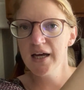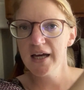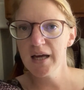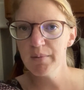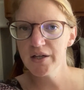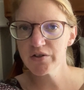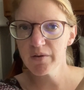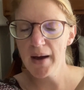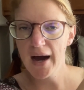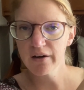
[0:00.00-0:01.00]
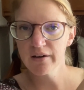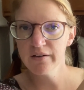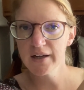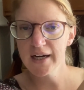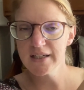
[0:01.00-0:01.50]
image of the pattern
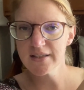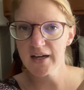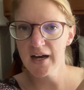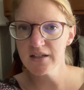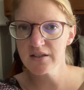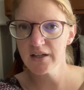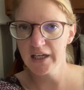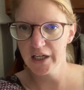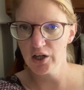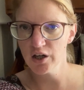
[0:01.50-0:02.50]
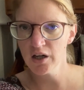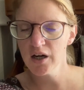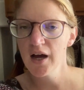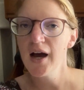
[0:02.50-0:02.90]
that I discuss here,